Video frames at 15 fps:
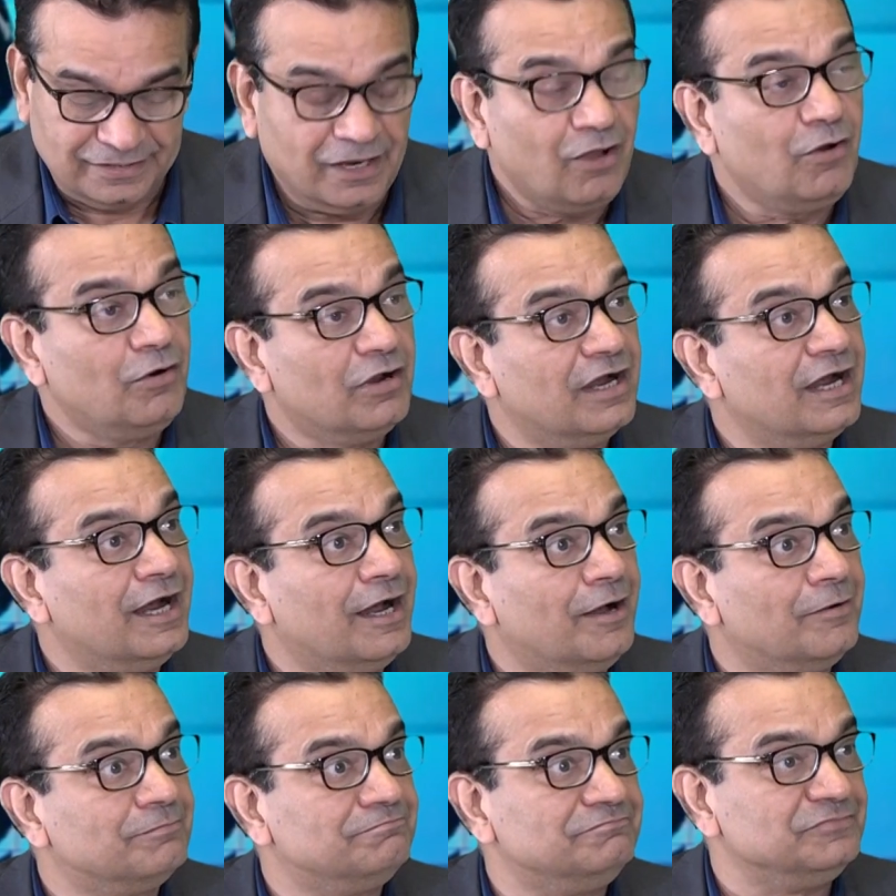
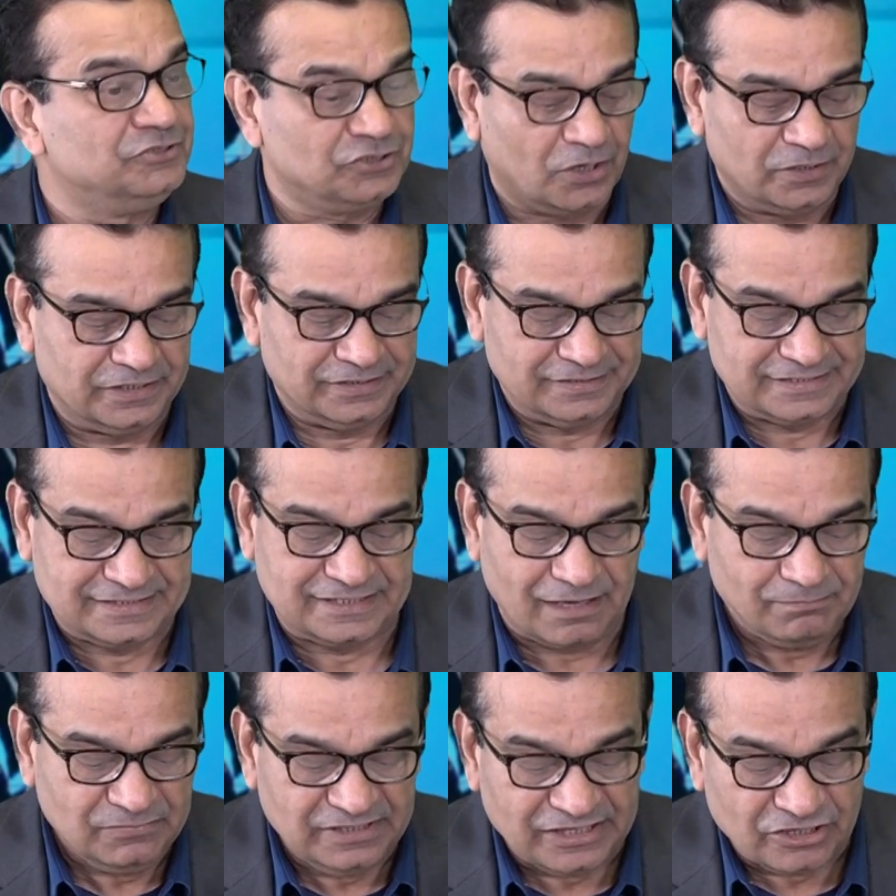now Jordan,
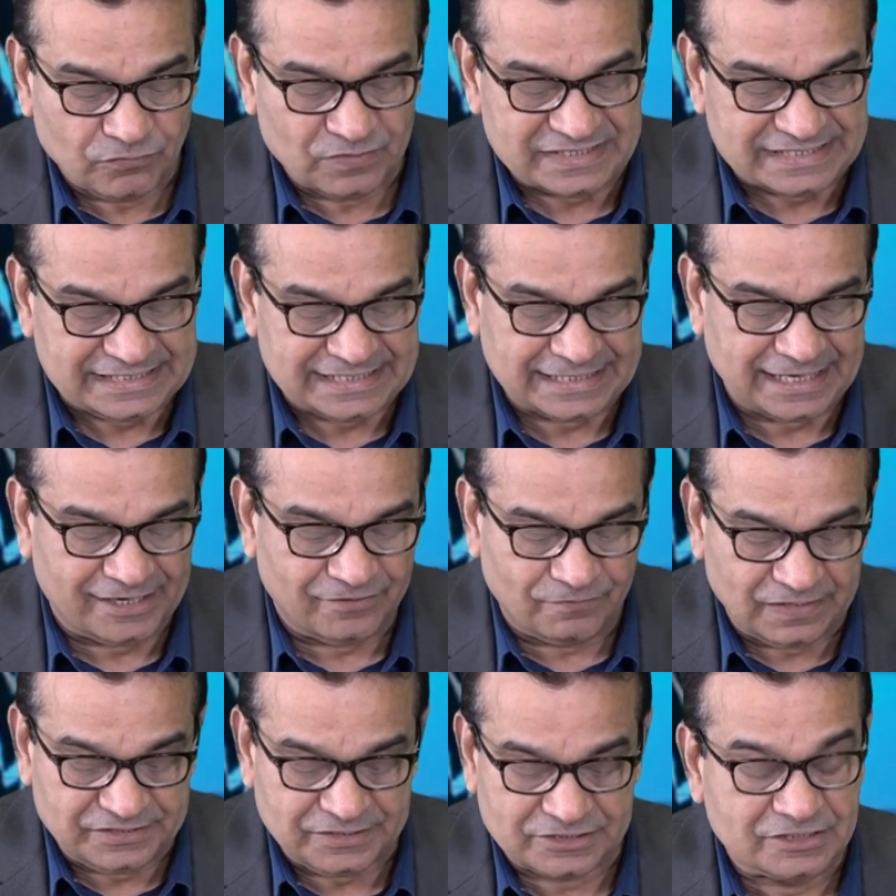some linguistic and
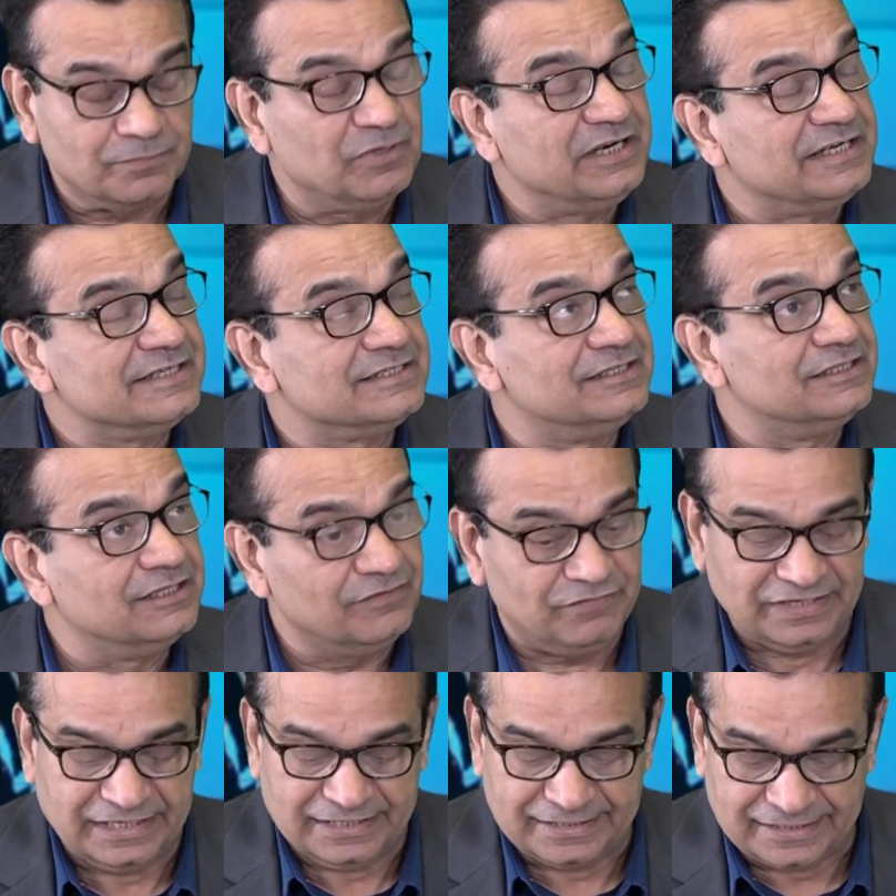religious communities
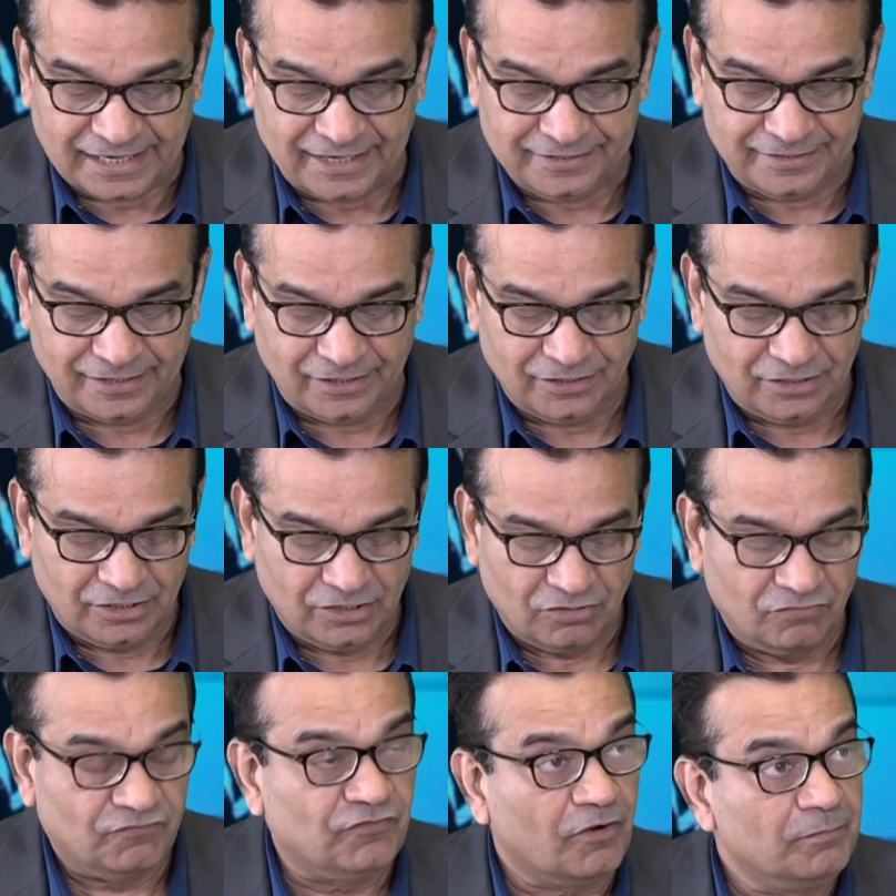living in Canada
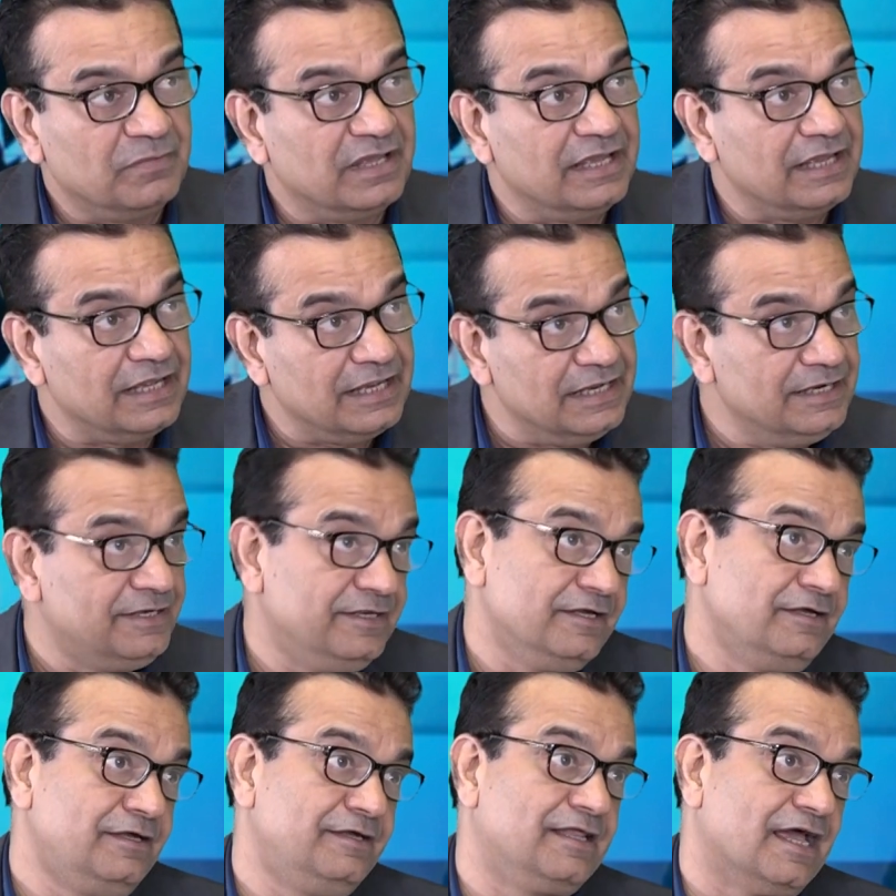from
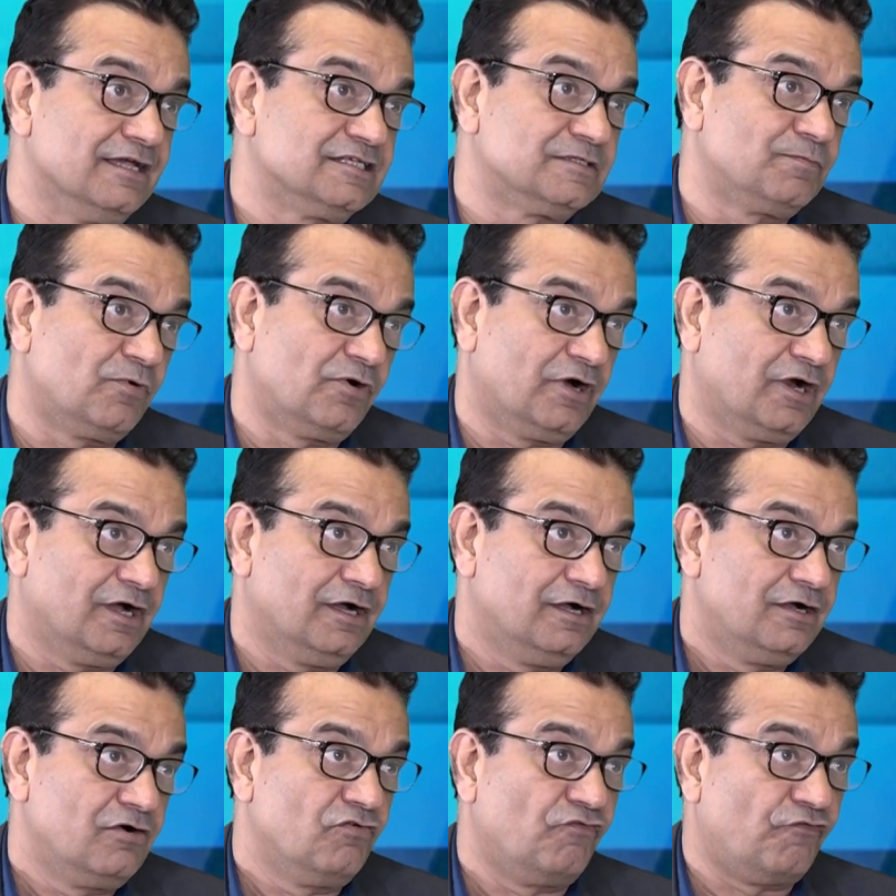Indian diaspora
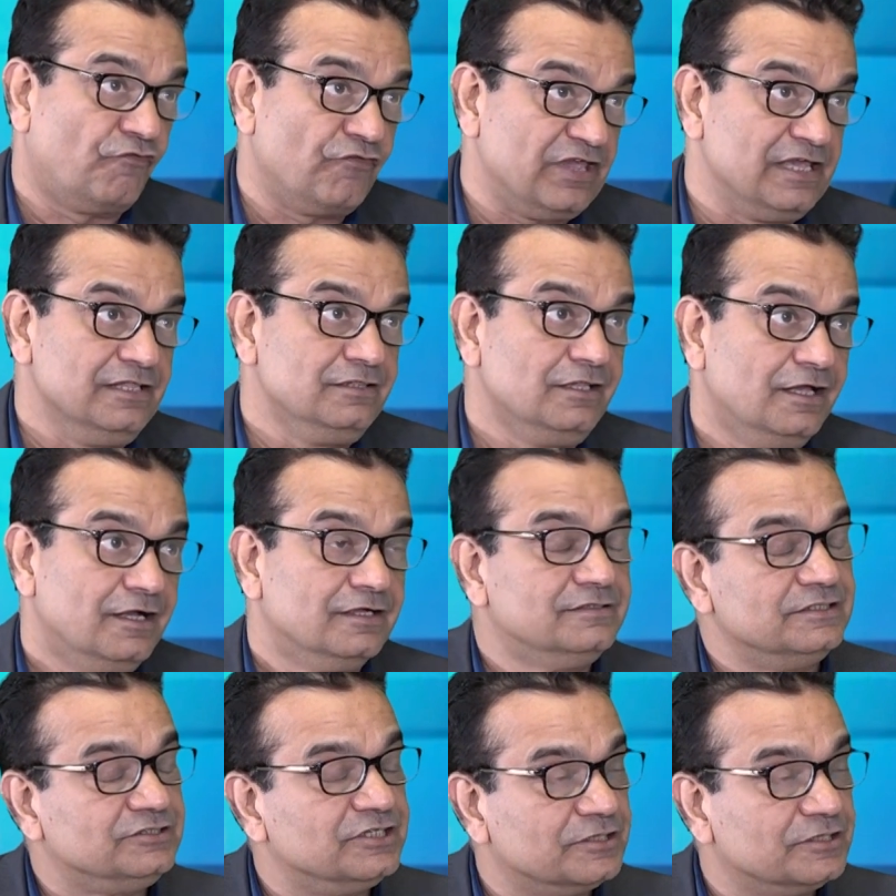feel that